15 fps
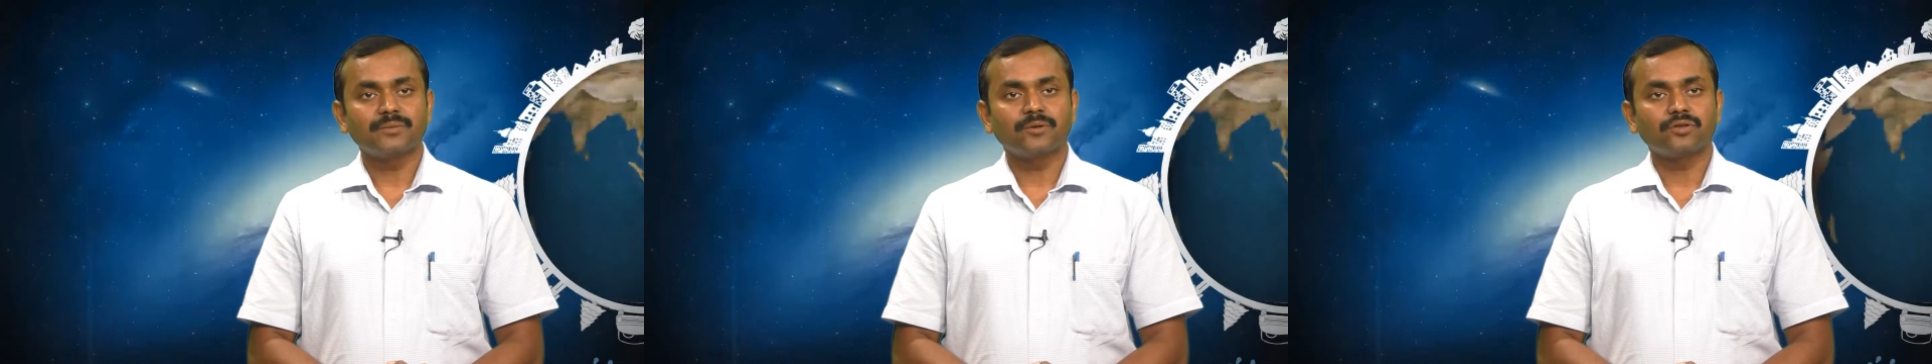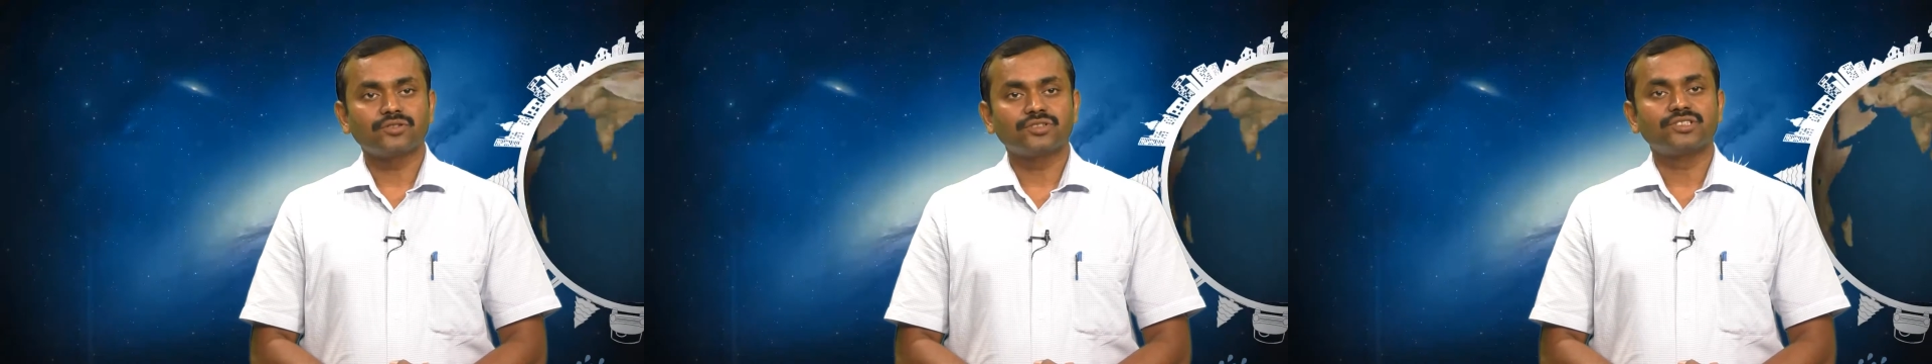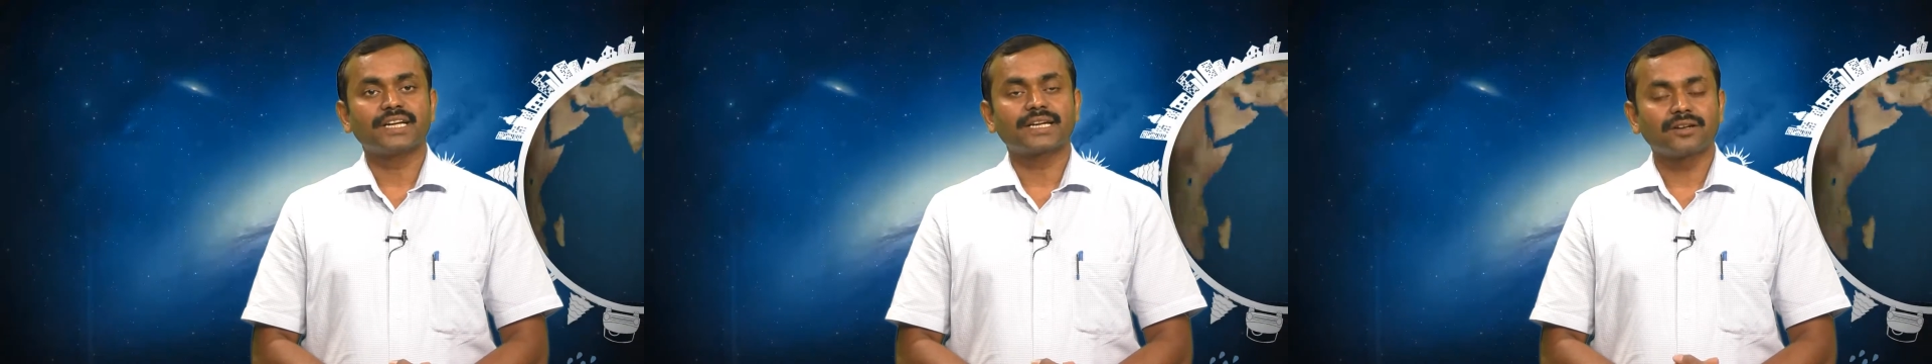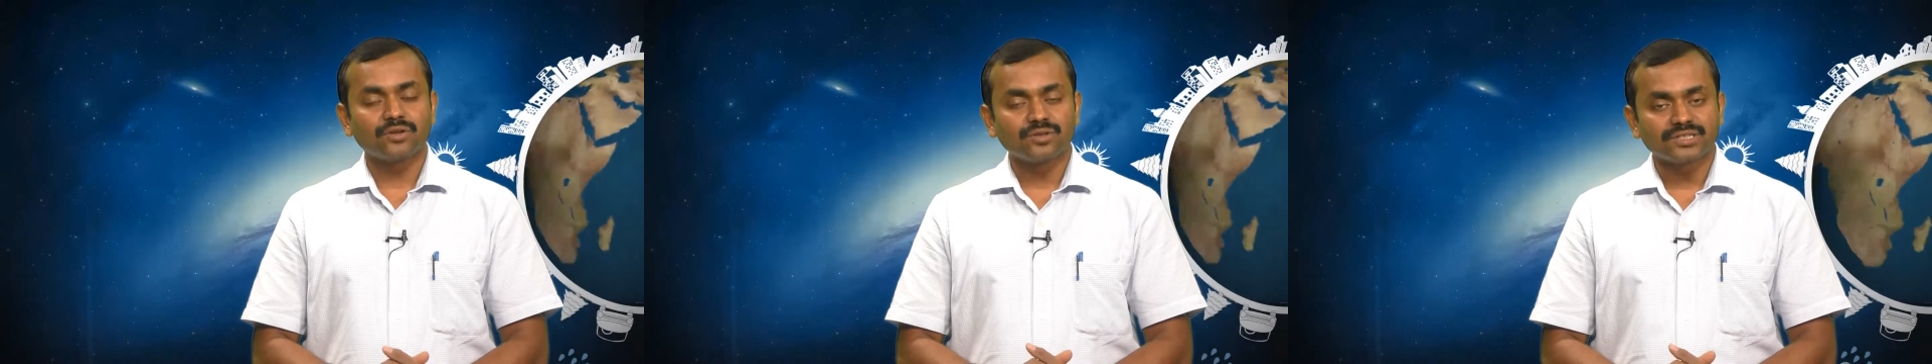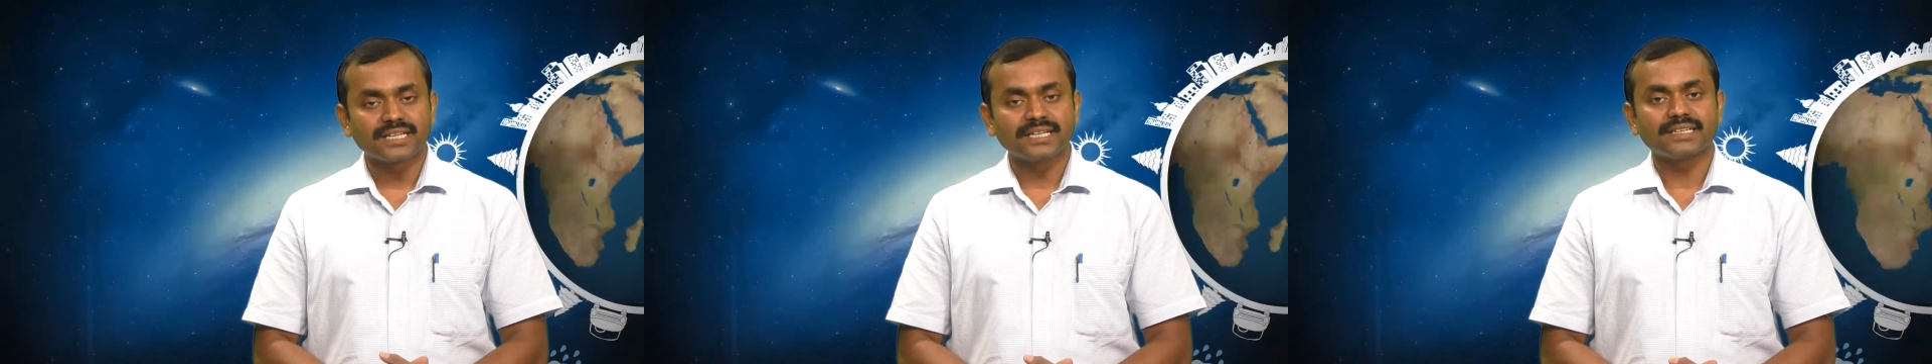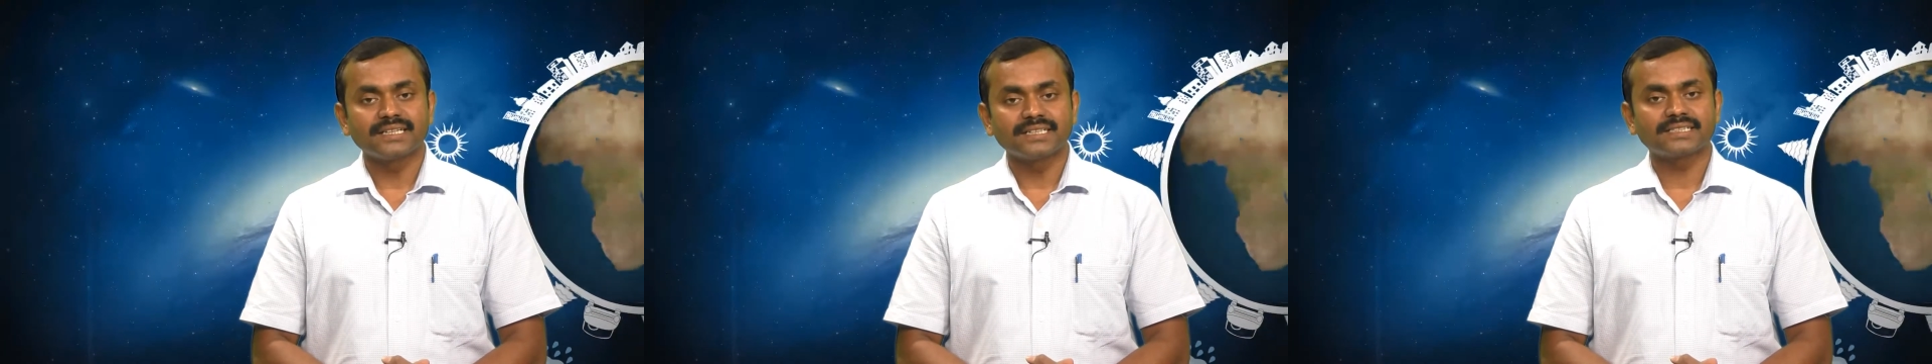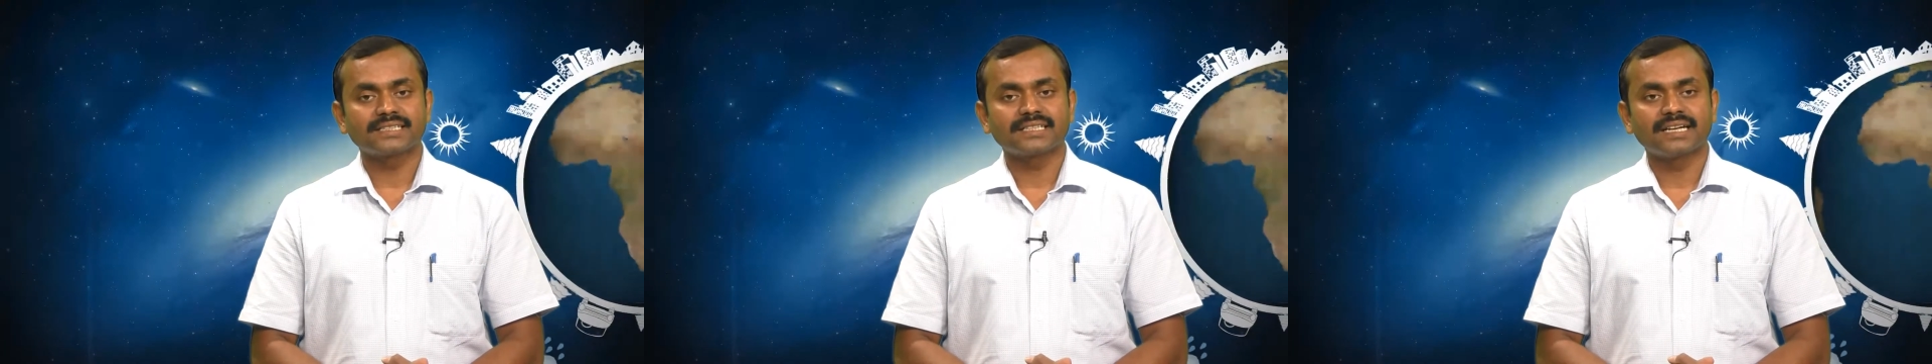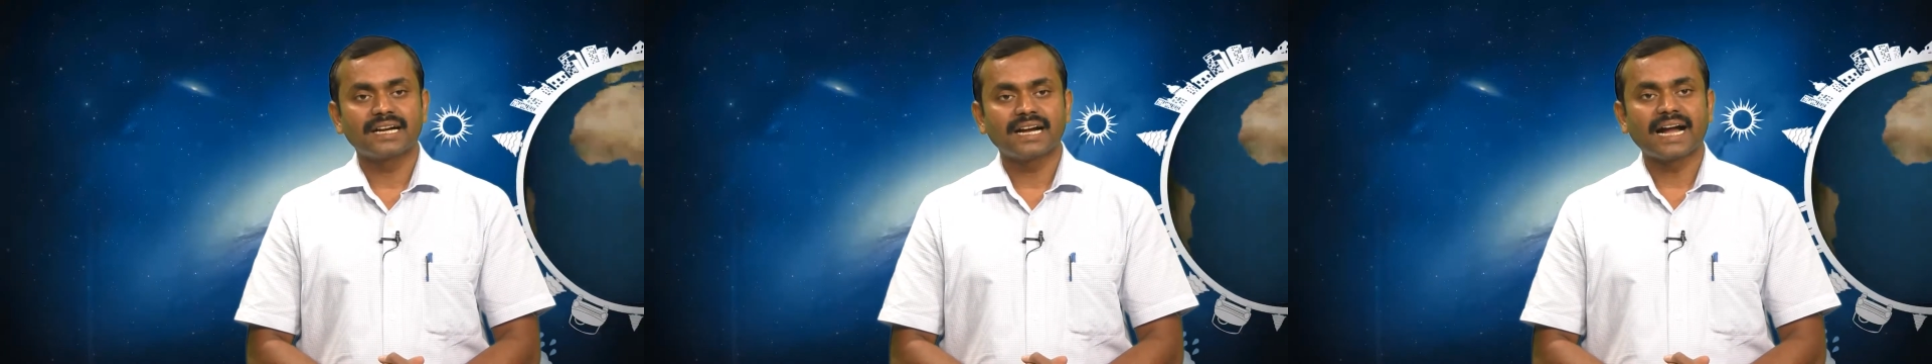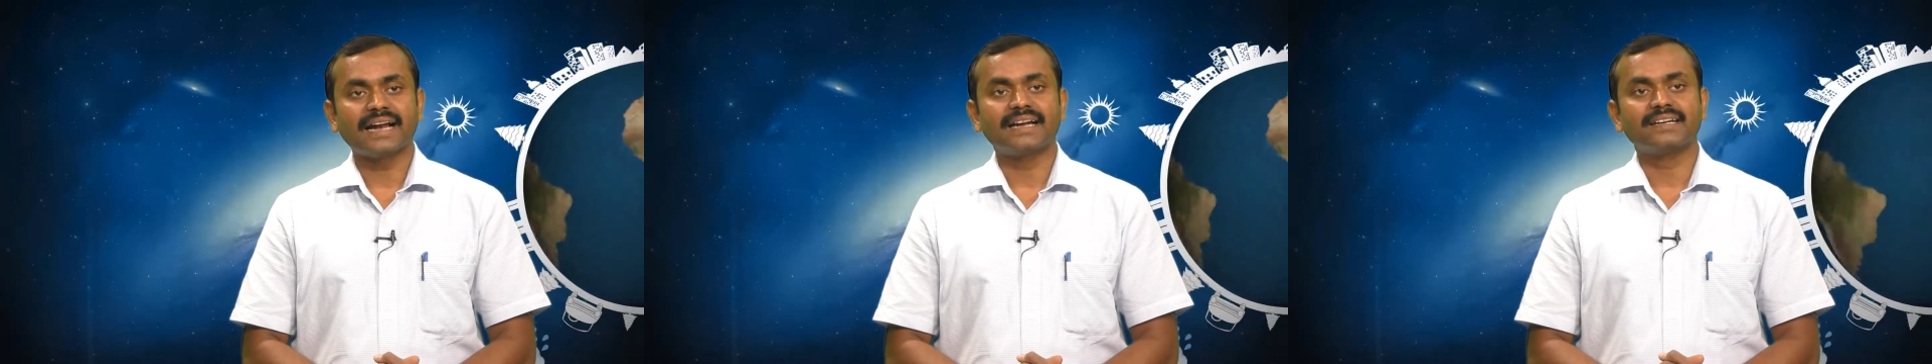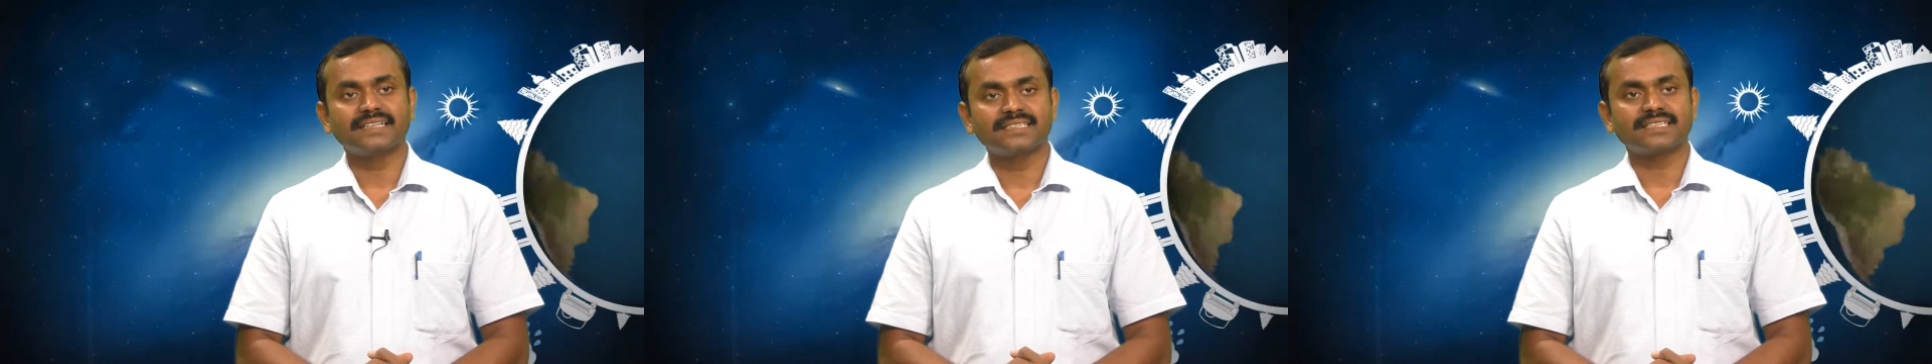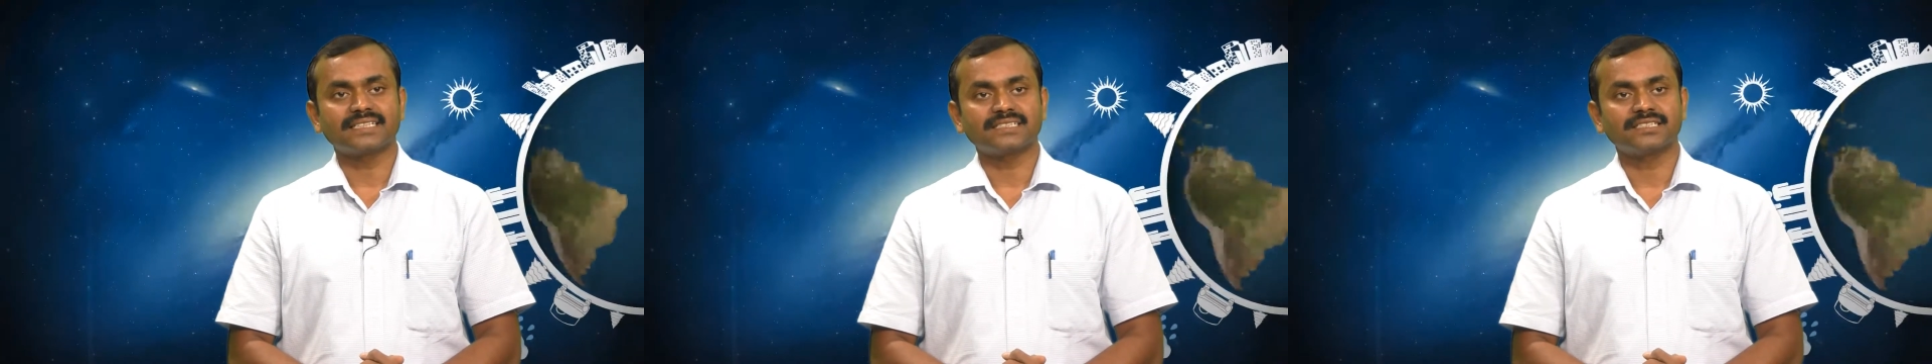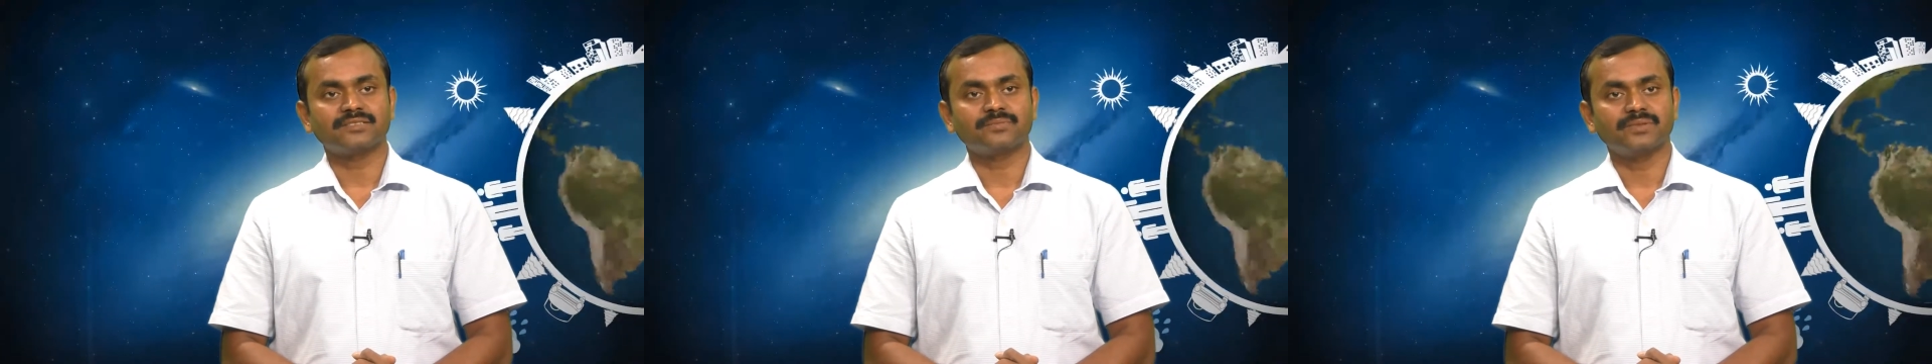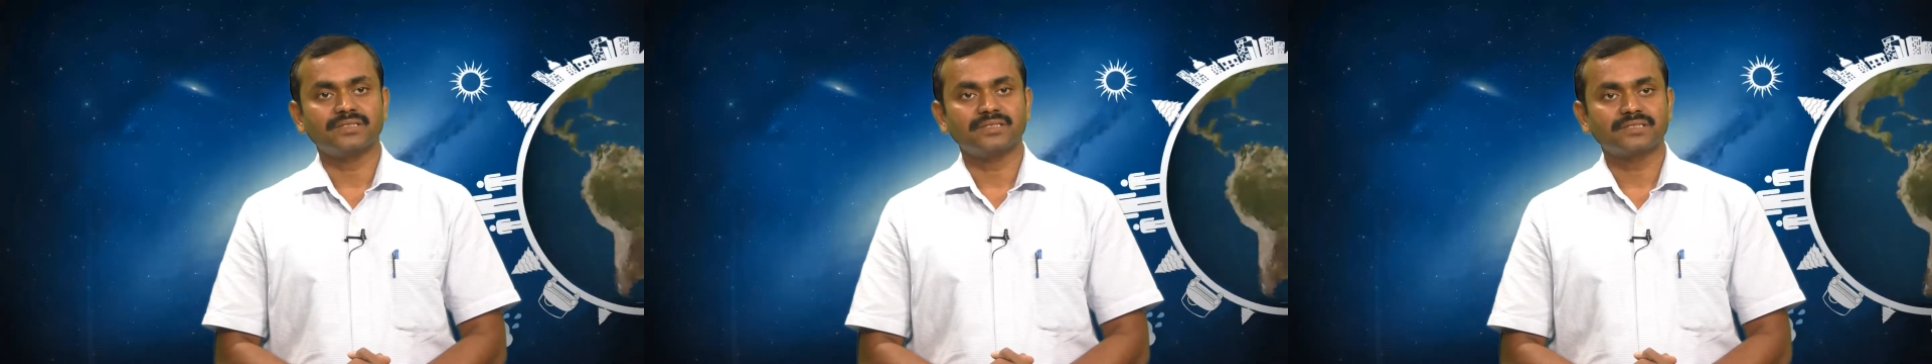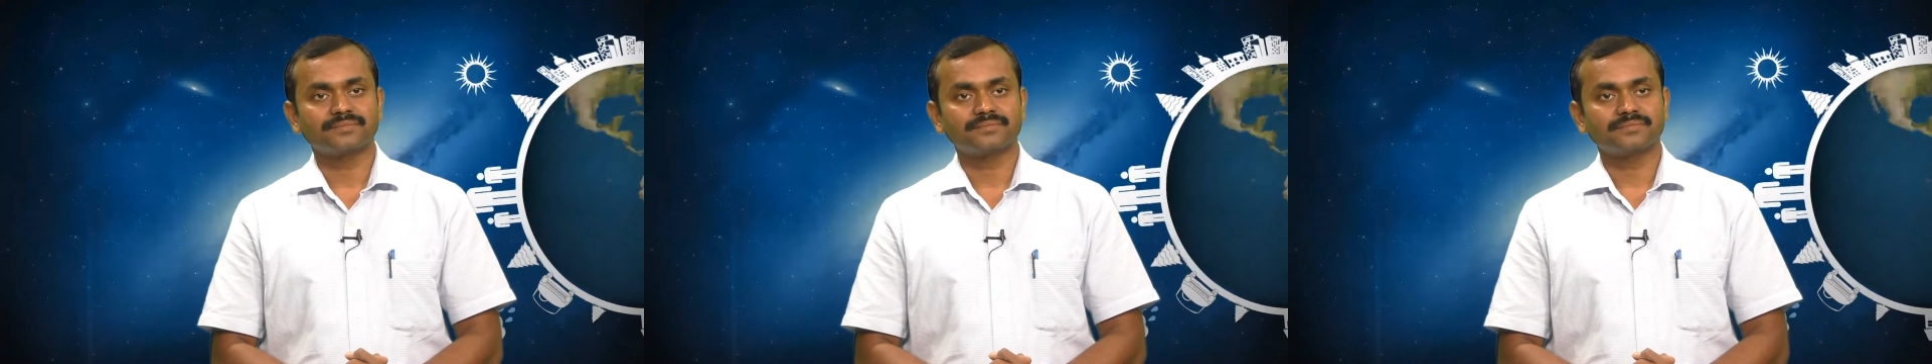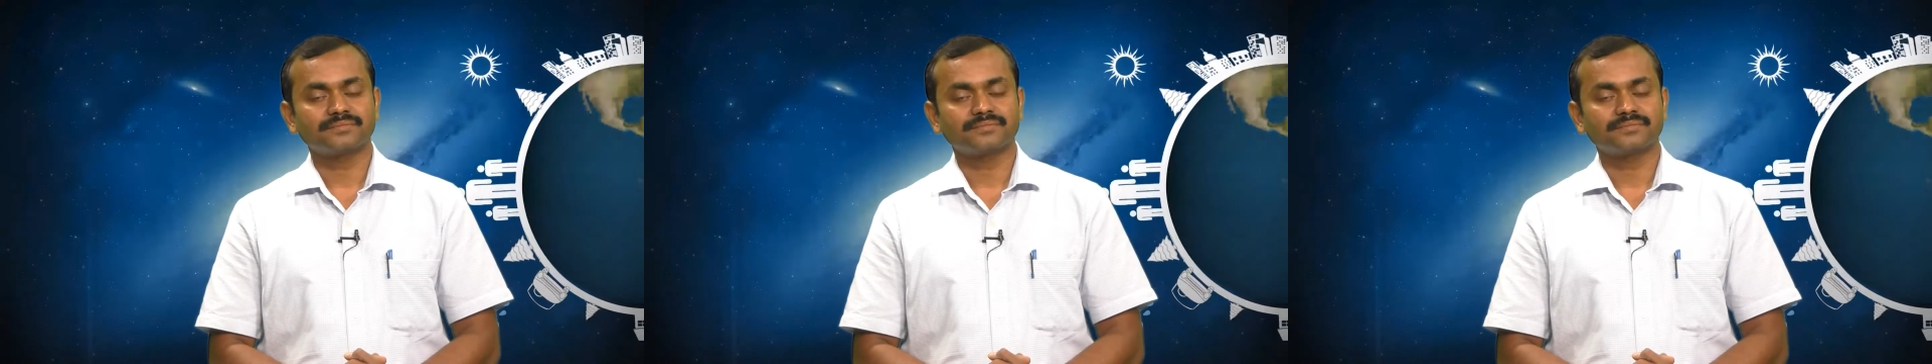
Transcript: about technological risk and risk assessment.